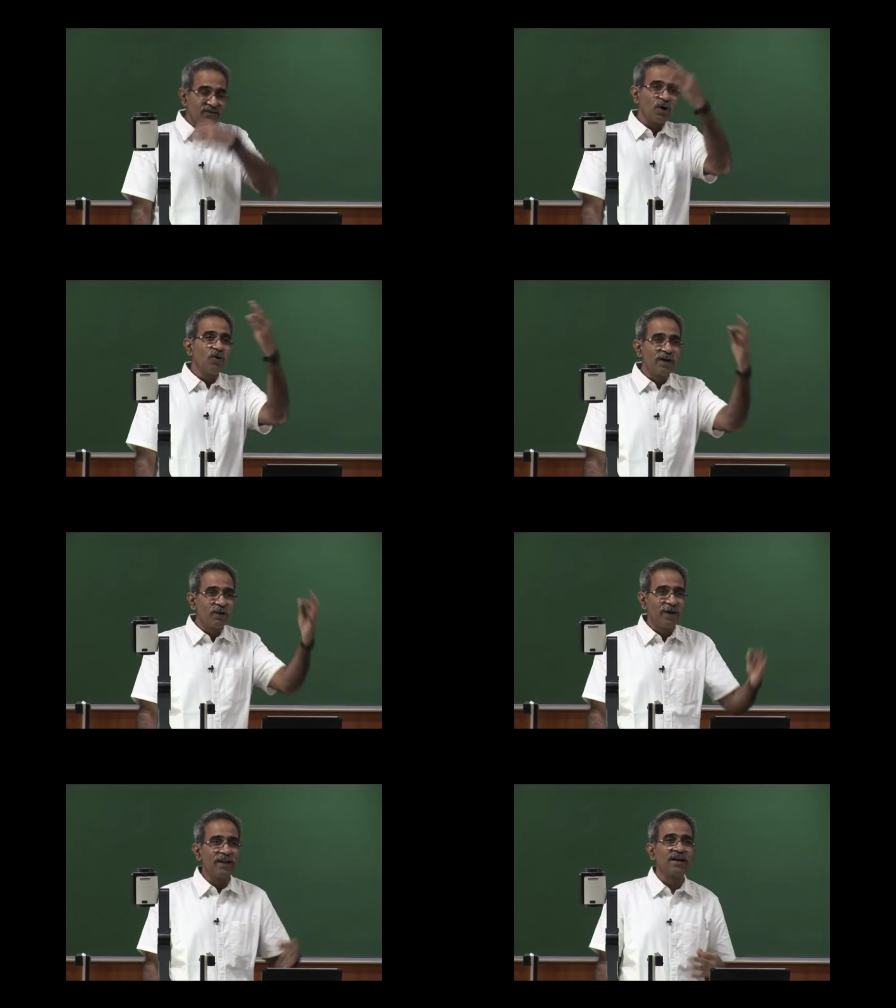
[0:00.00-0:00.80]

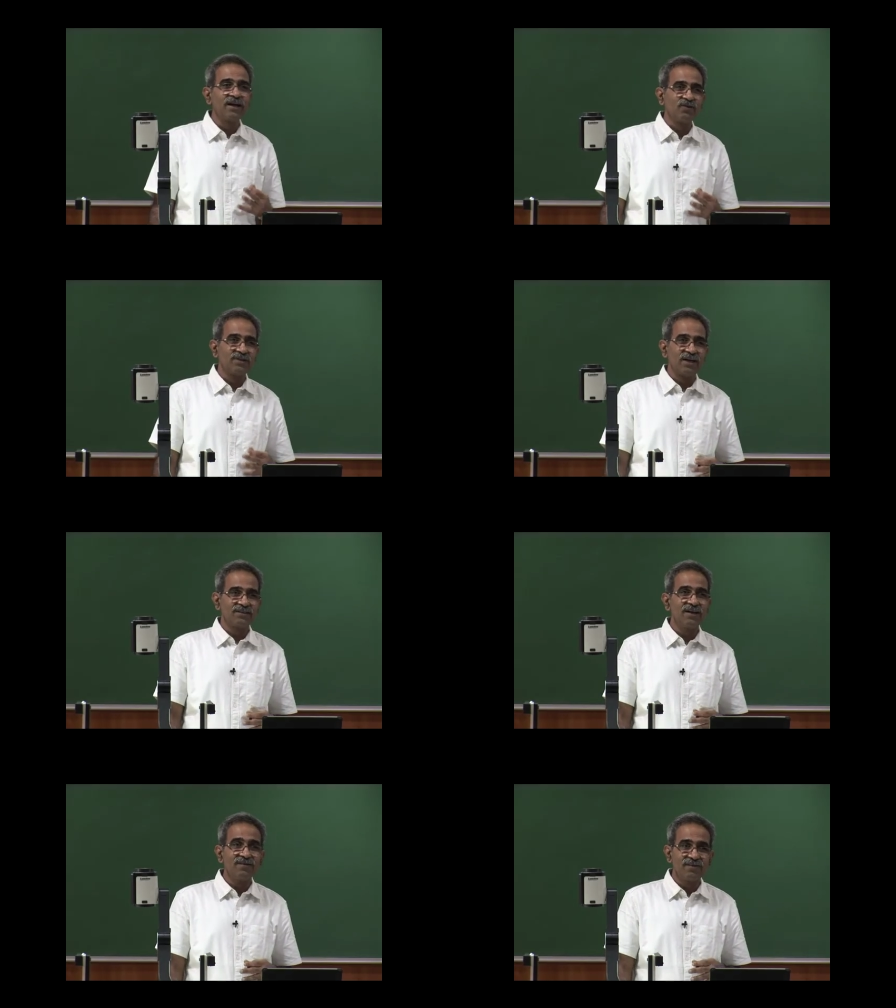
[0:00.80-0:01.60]
surrounded by negative
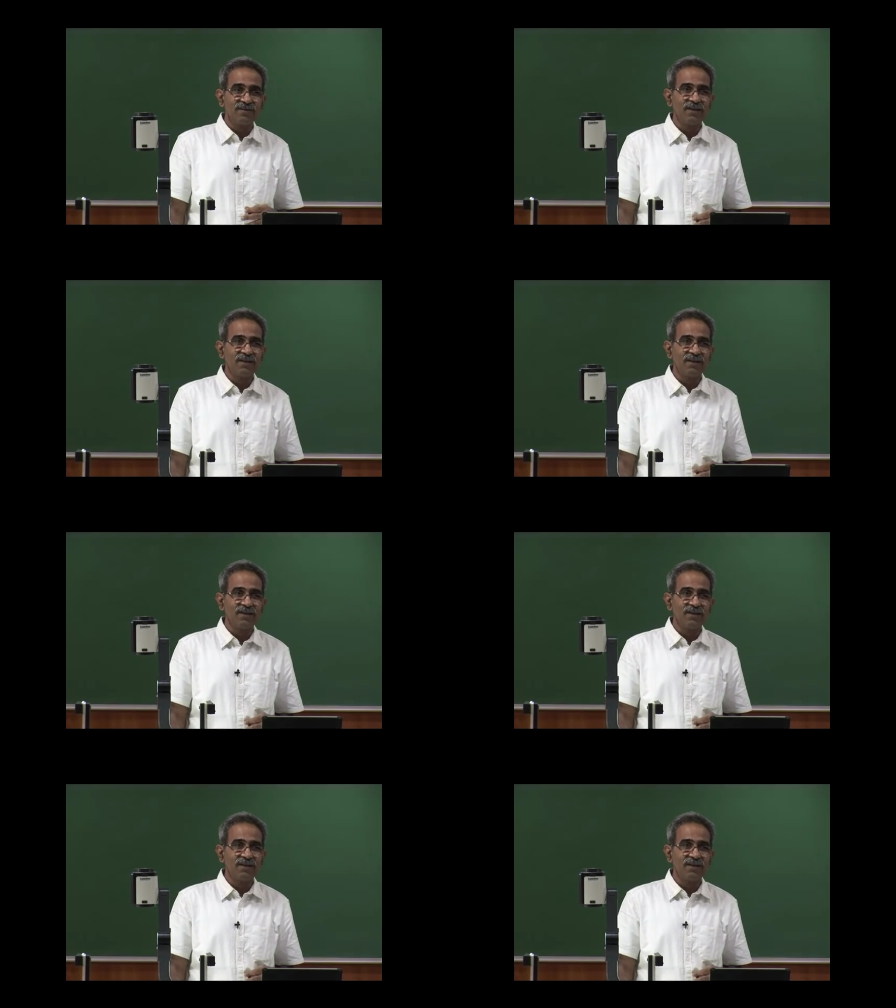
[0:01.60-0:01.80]
charges.